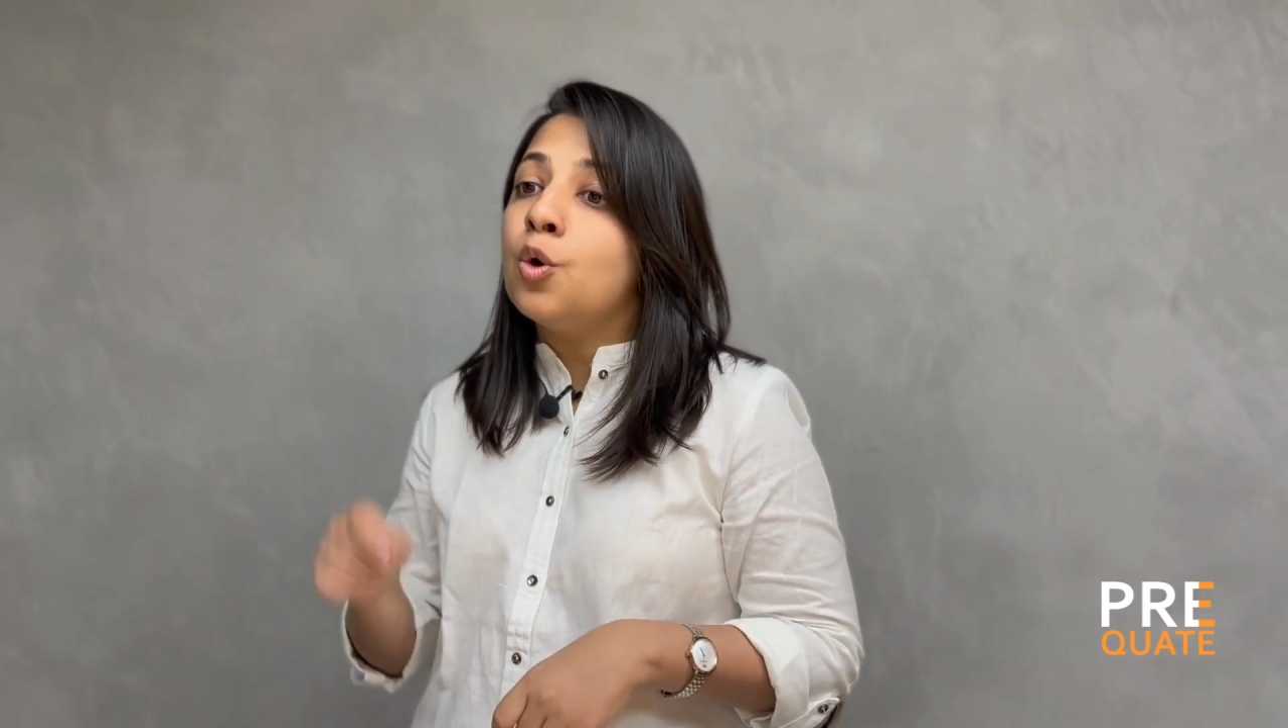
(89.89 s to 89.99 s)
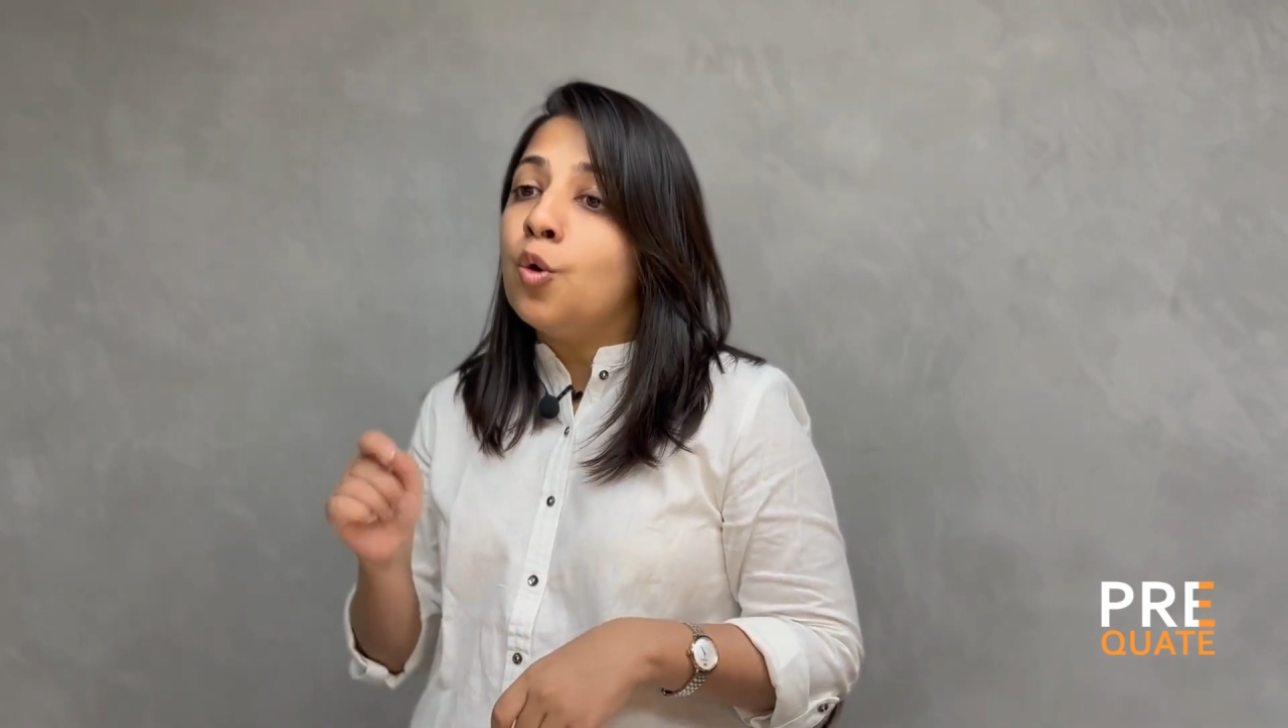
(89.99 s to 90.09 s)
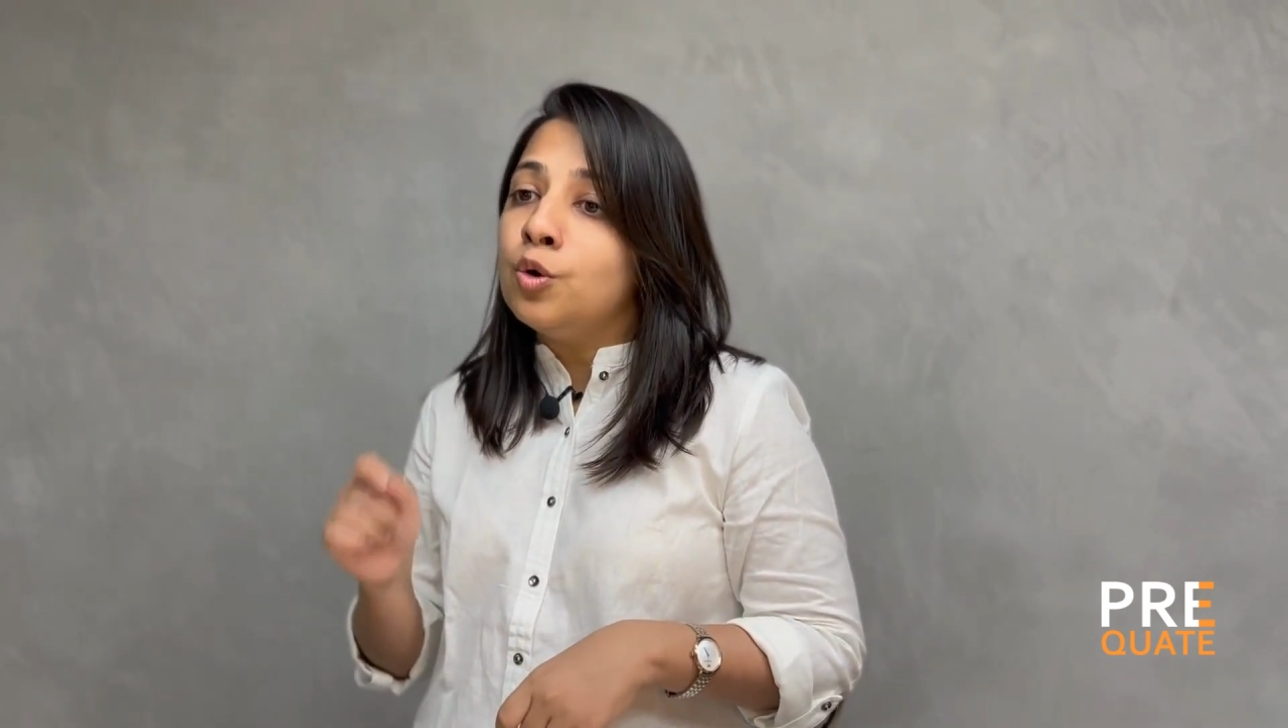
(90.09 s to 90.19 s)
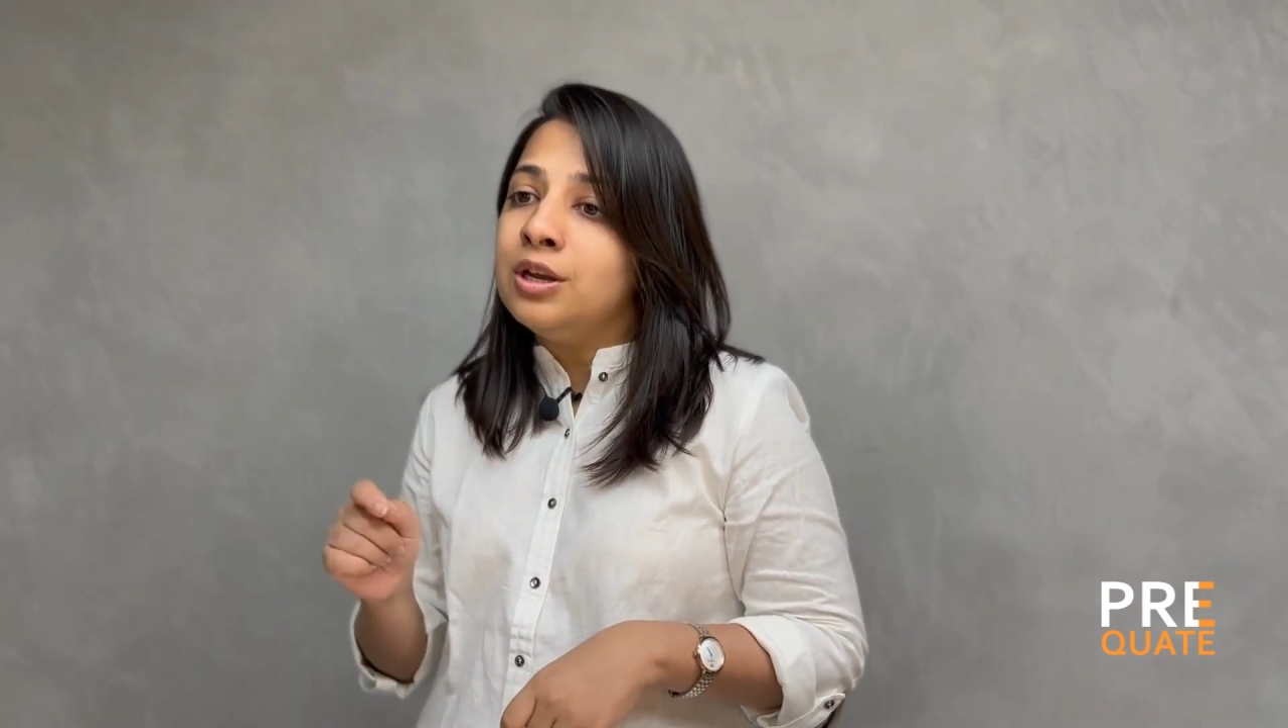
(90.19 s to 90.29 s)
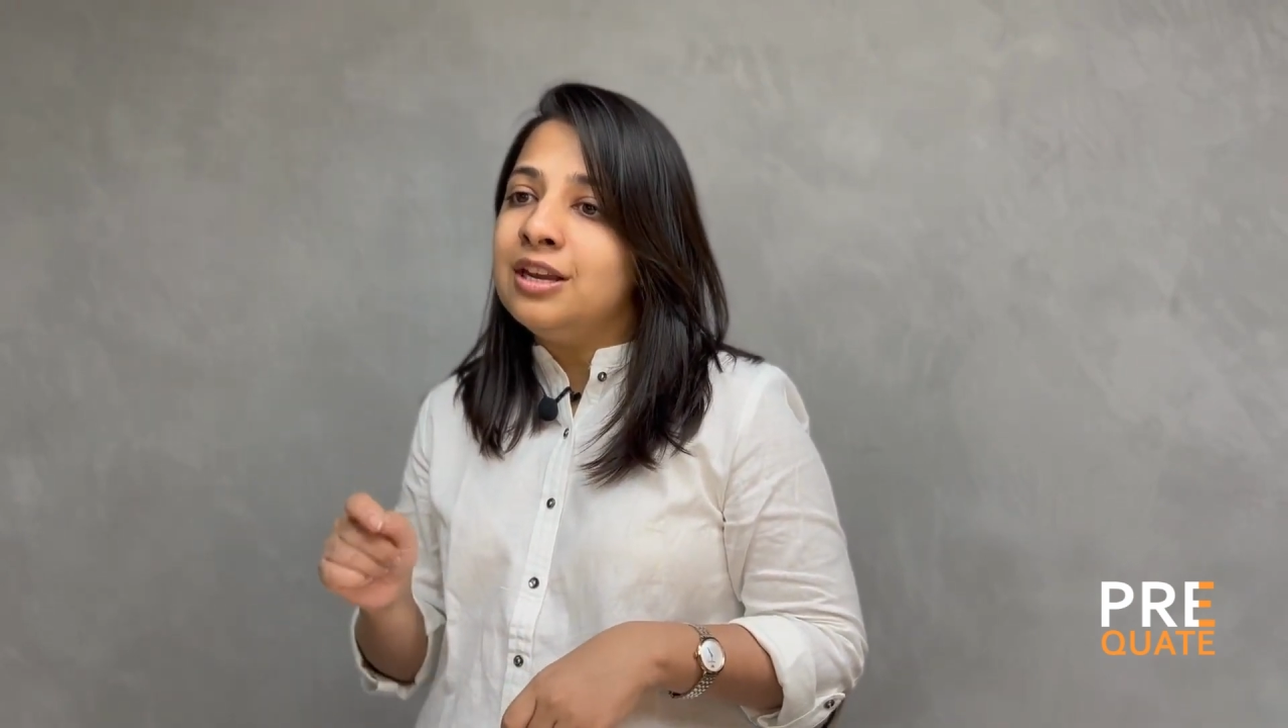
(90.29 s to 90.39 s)

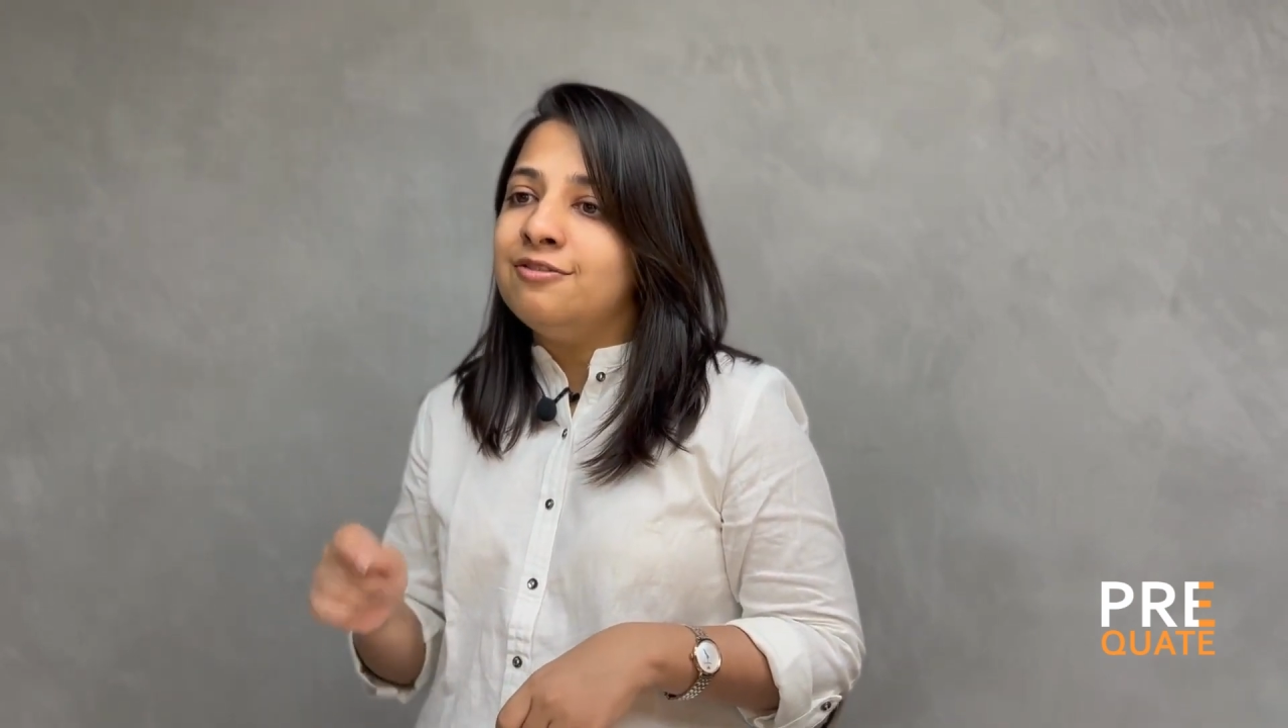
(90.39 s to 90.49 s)
only